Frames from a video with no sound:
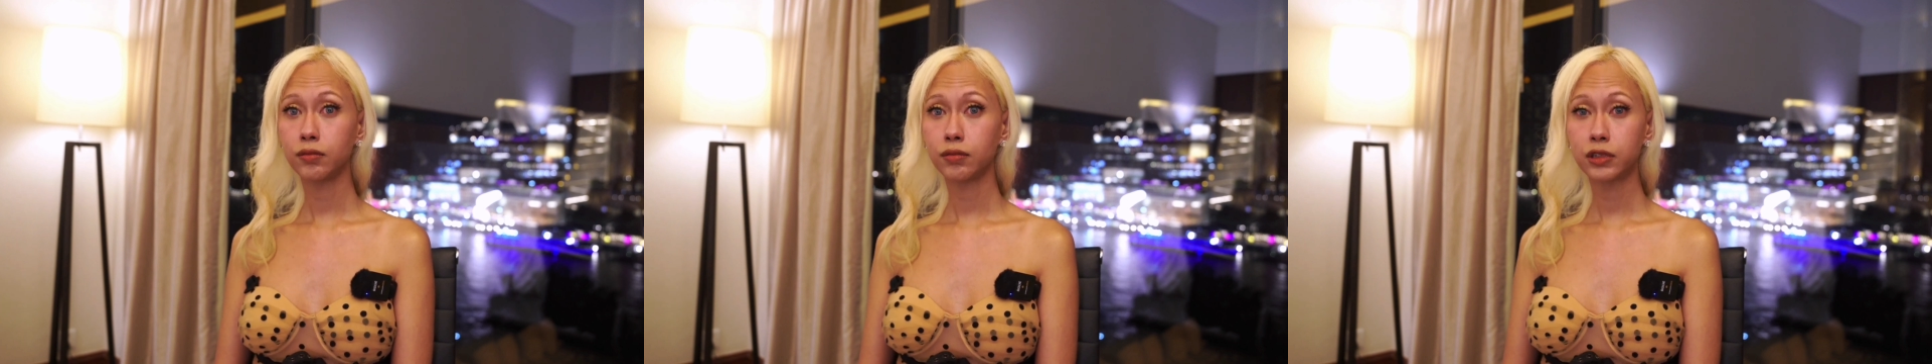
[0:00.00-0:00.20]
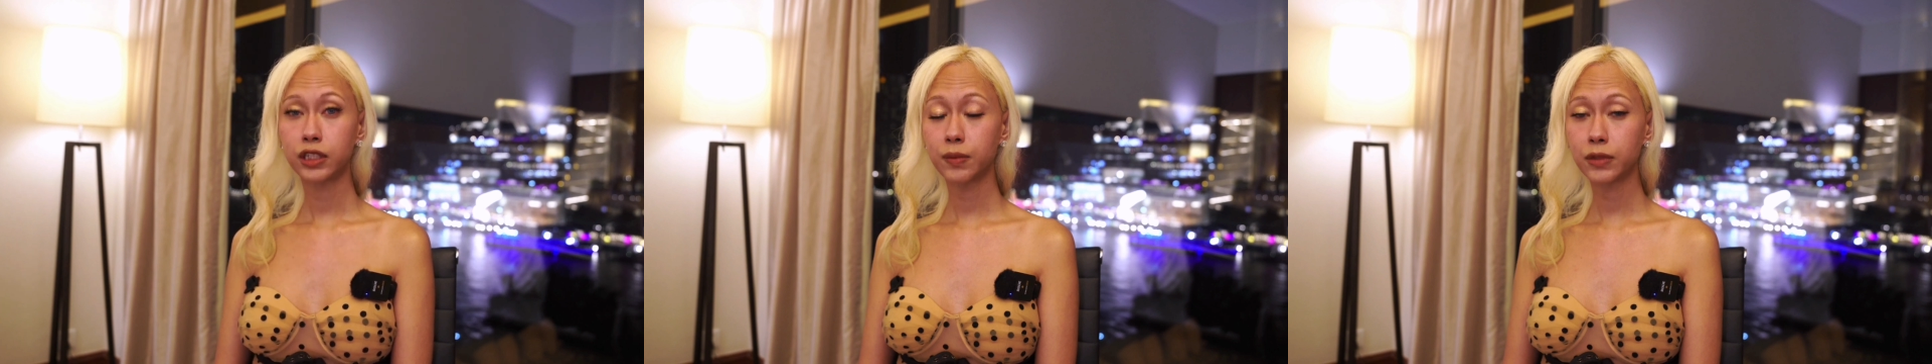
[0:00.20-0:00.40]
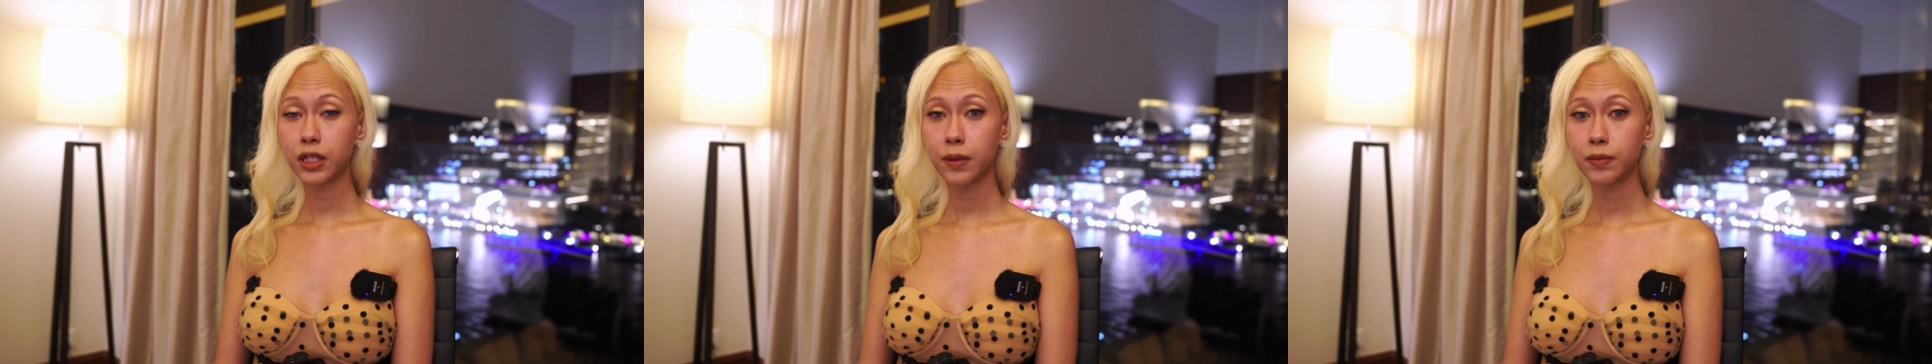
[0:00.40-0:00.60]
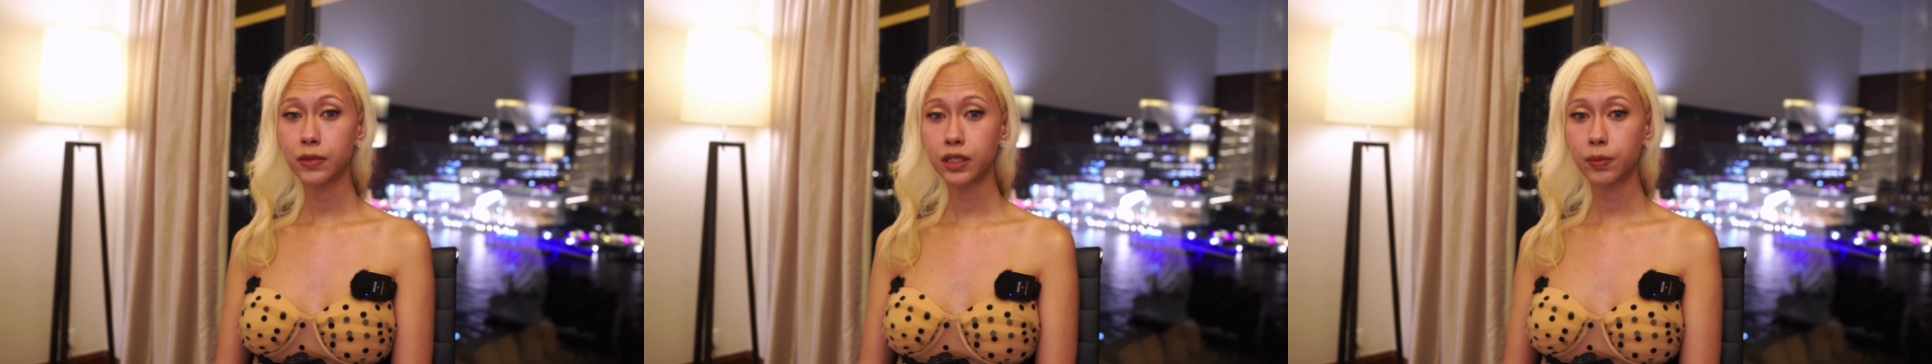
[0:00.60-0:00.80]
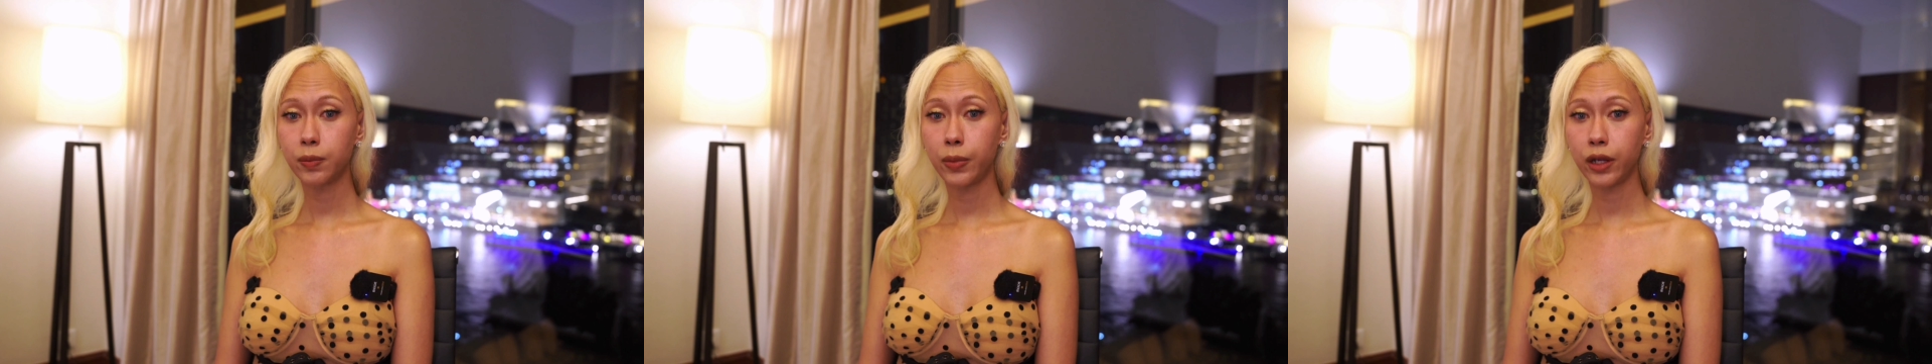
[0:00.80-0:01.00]

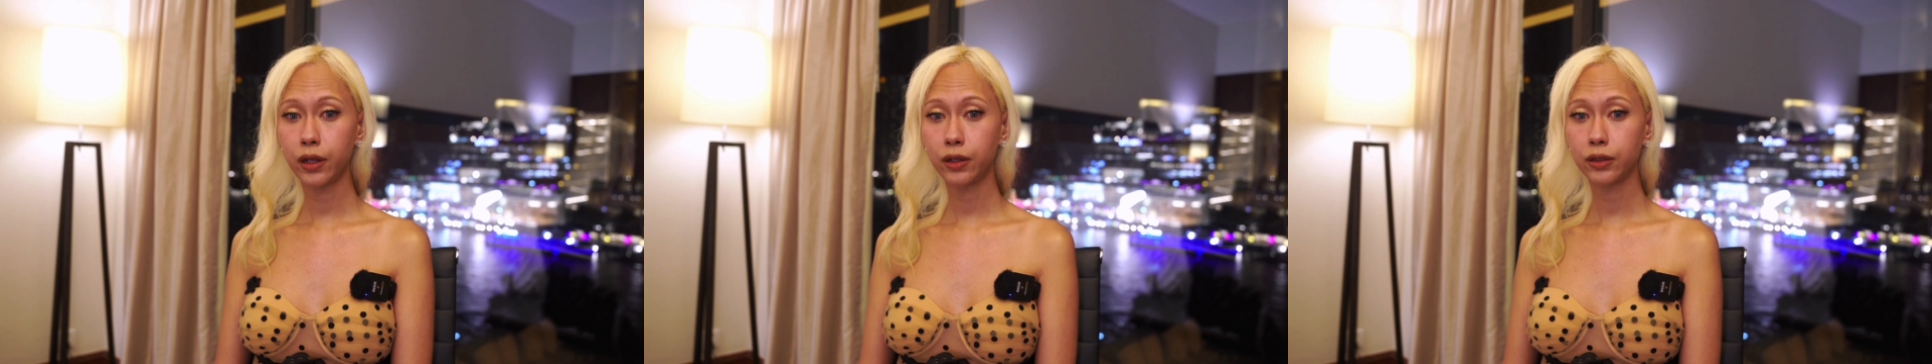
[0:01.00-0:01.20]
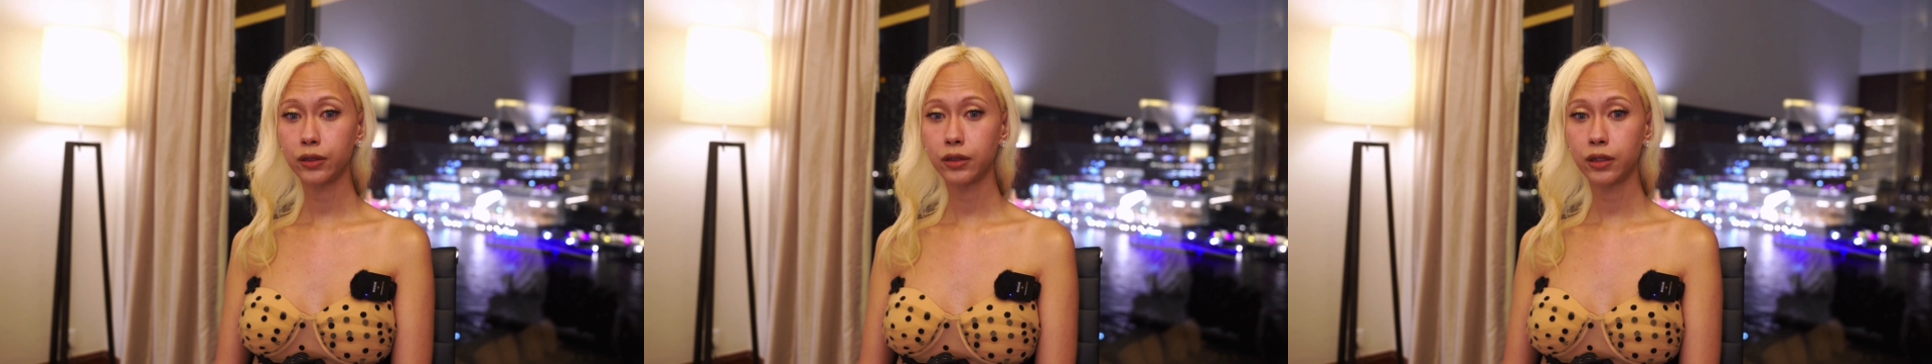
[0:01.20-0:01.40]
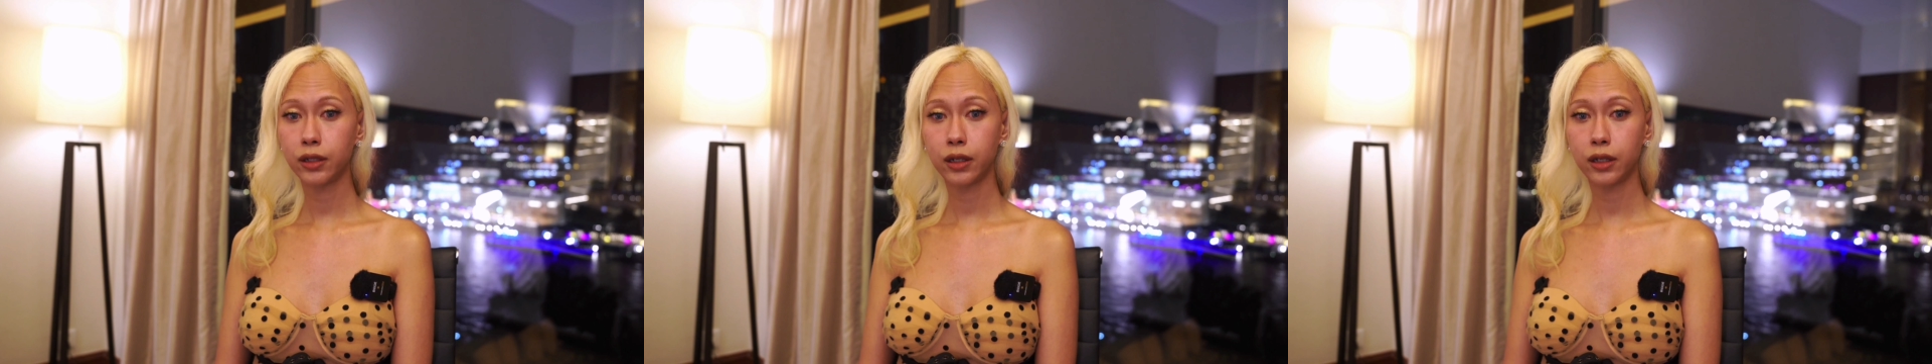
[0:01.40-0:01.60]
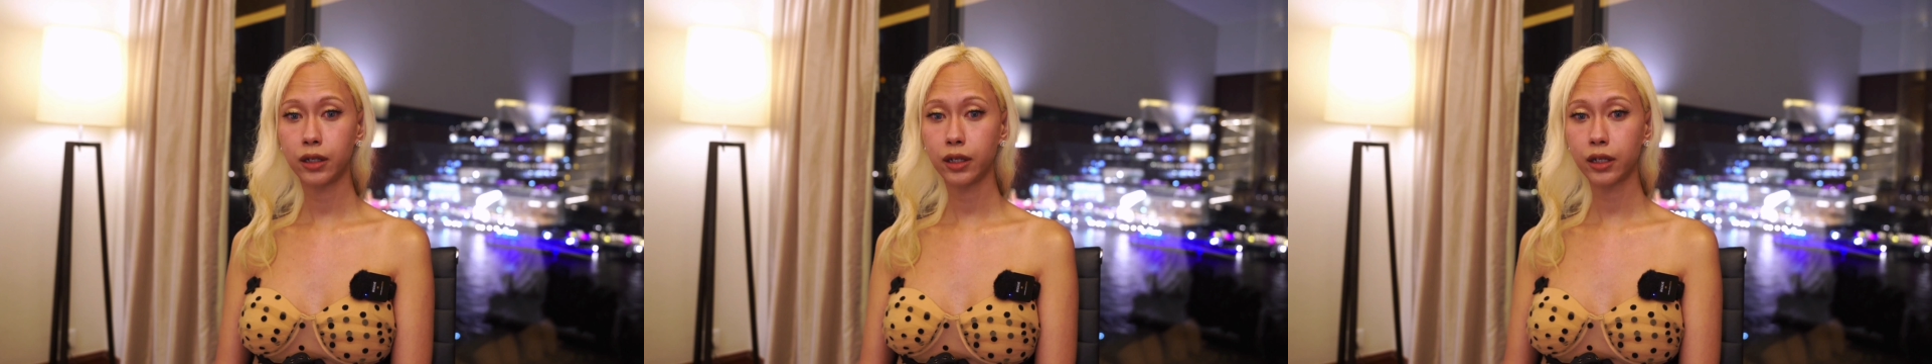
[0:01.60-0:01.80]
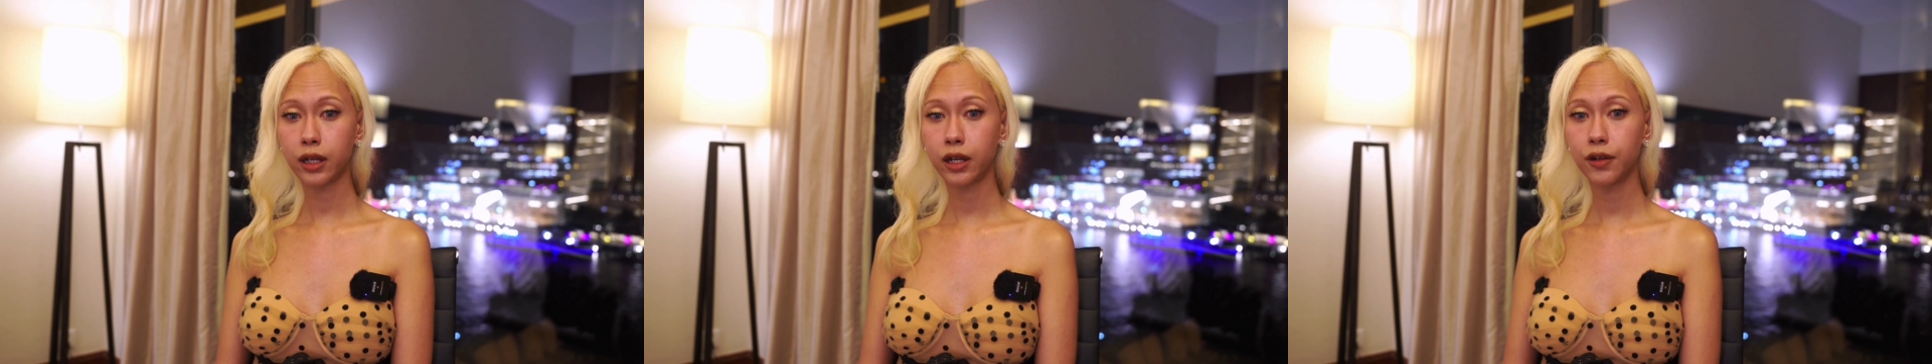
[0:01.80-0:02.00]
sometimes build
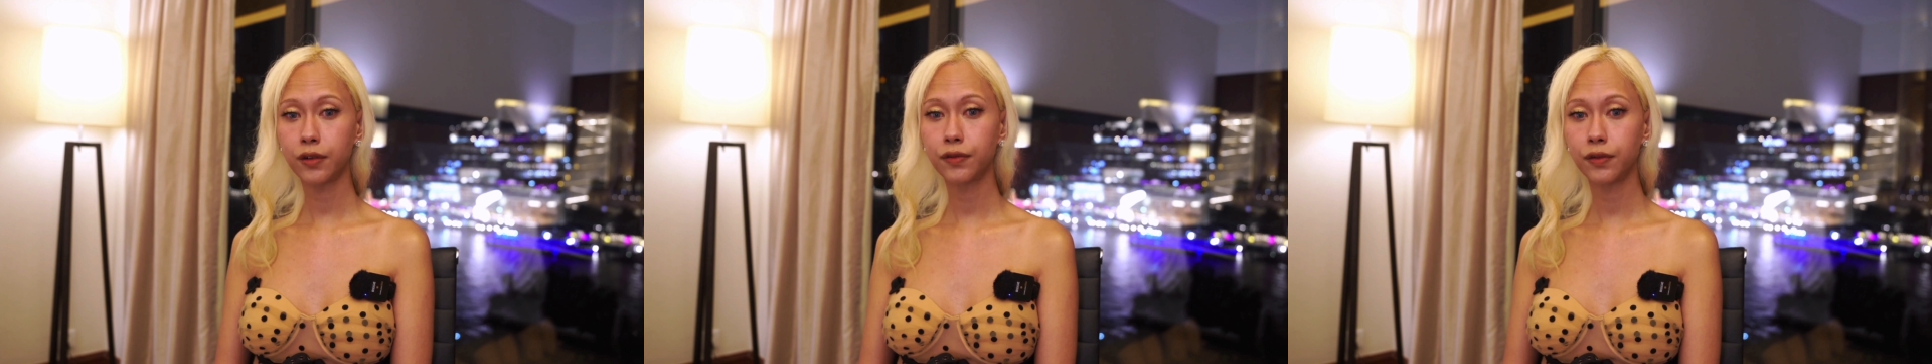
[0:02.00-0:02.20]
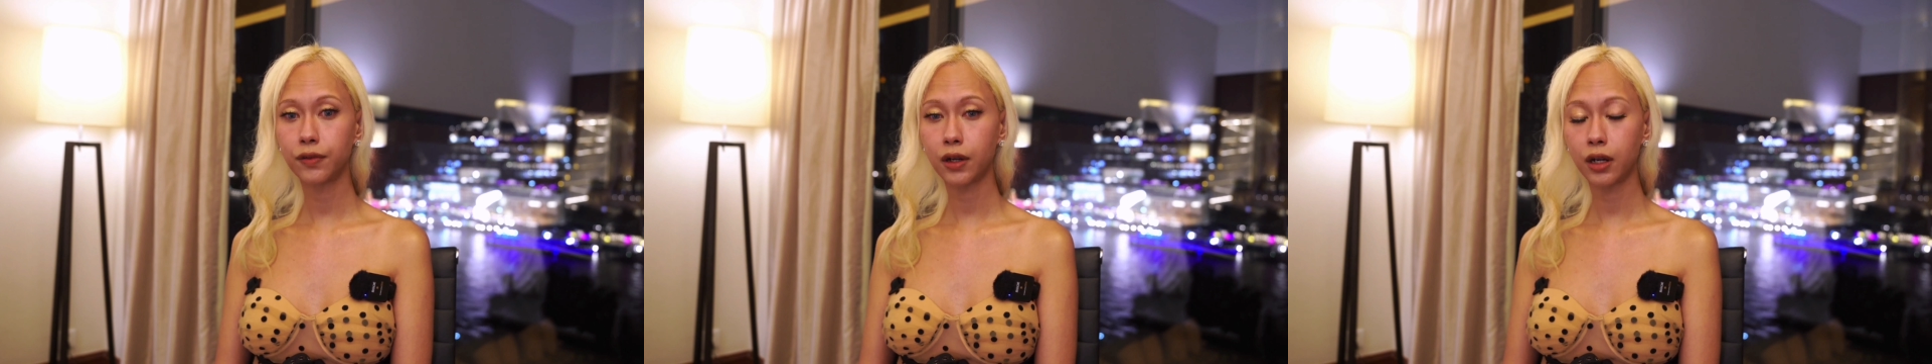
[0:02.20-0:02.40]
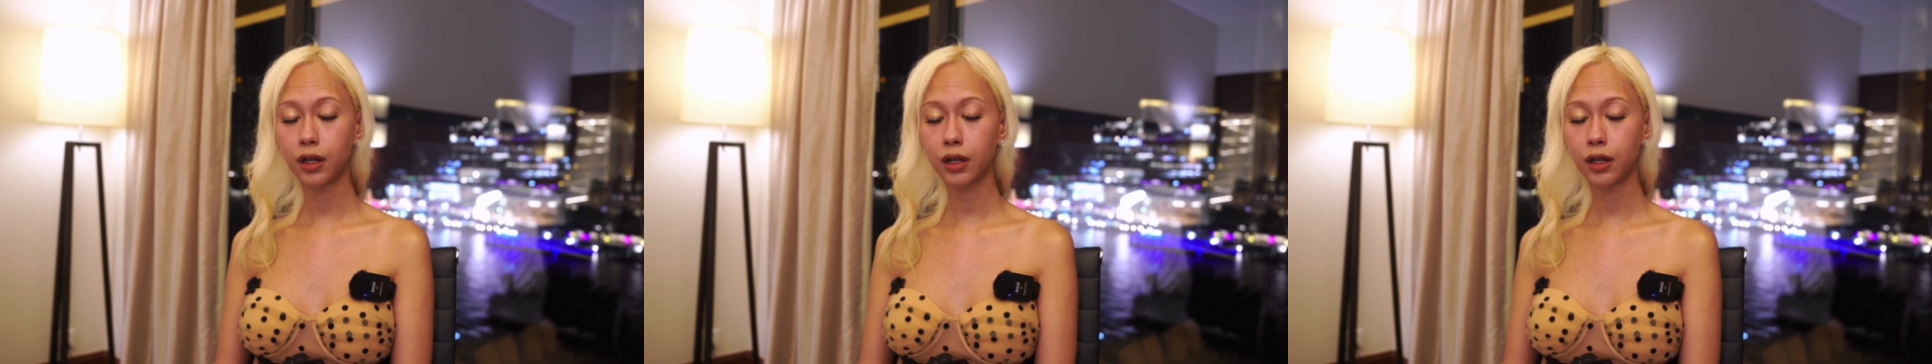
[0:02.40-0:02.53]
a kind of